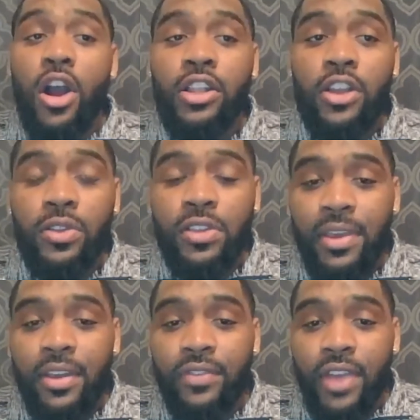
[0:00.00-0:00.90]
known to be
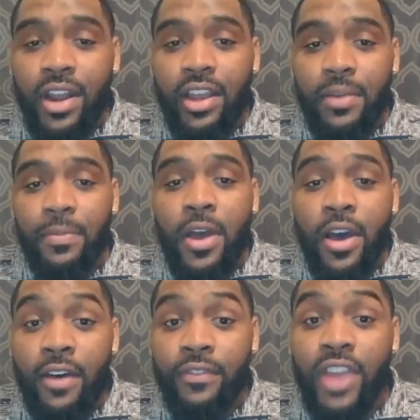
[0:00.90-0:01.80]
a very
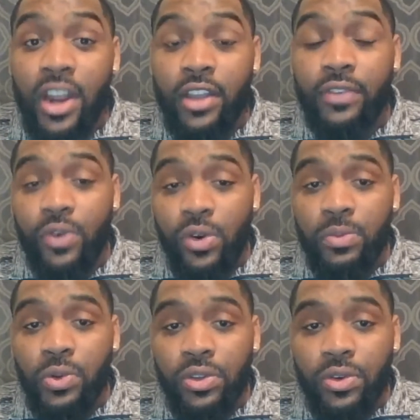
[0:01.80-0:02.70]

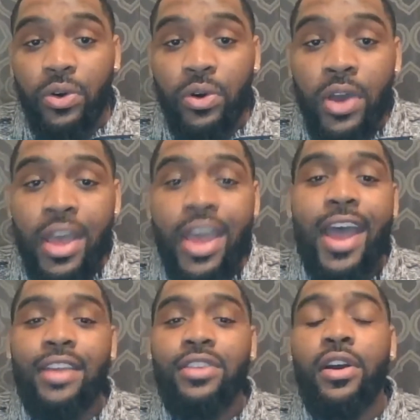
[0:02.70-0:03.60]
affordable school,
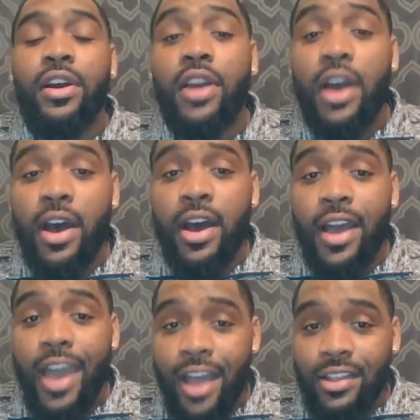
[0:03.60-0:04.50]
as our
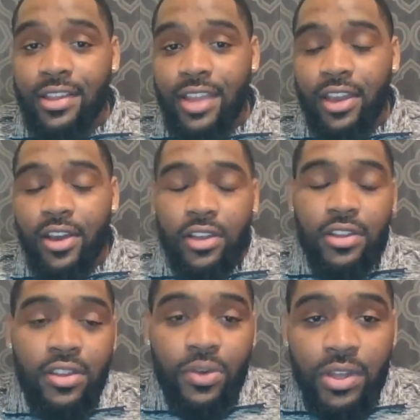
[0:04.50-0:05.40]
out-of-state cost of
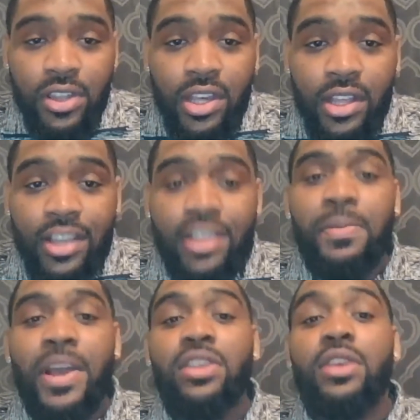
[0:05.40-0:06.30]
tuition,
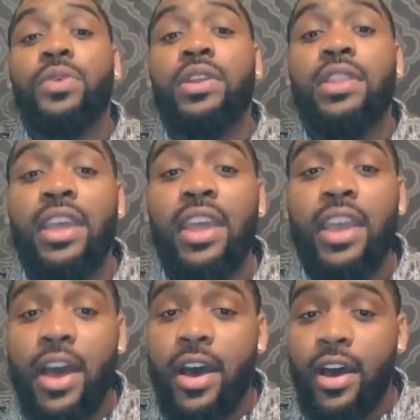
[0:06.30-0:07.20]
especially with
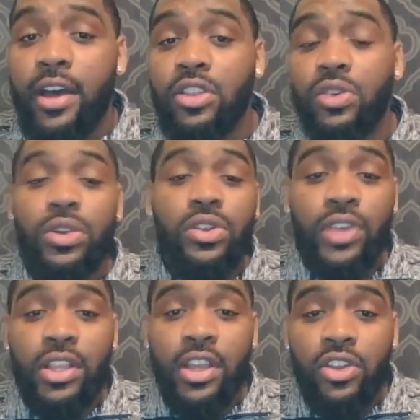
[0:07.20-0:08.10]
the tuition
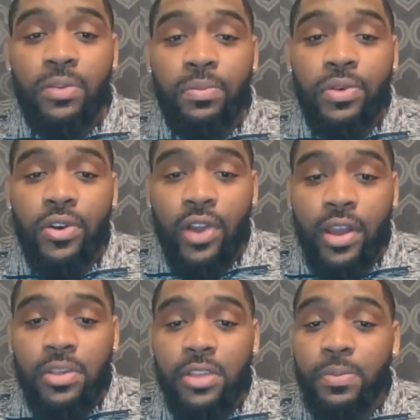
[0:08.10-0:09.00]
reduction programs,
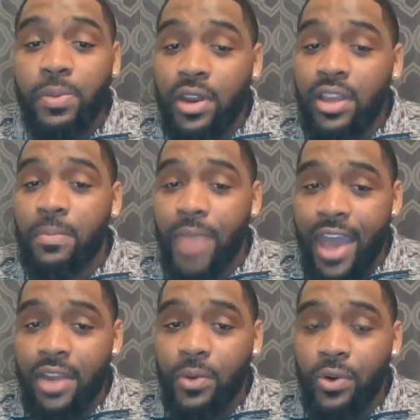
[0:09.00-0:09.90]
is pretty
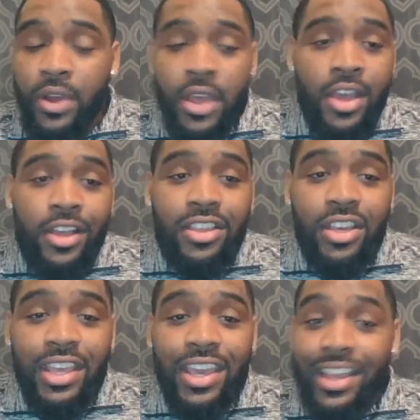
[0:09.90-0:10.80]
compatible to
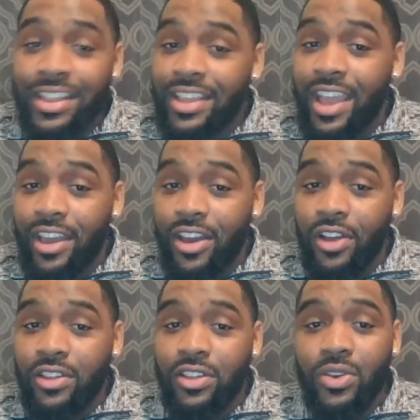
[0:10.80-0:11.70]
the in-state
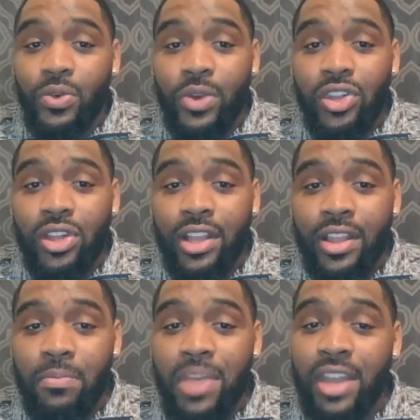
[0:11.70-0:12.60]
cost of tuition in
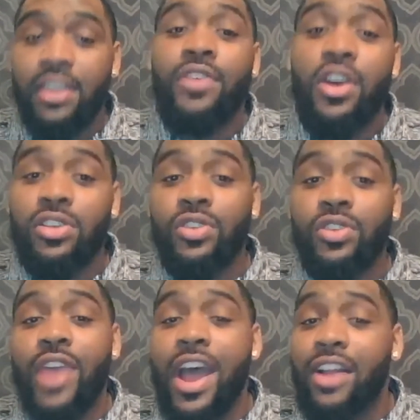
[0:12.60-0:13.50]
many of our
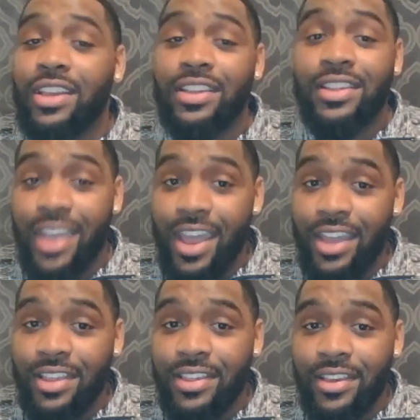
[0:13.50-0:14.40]
surrounding states.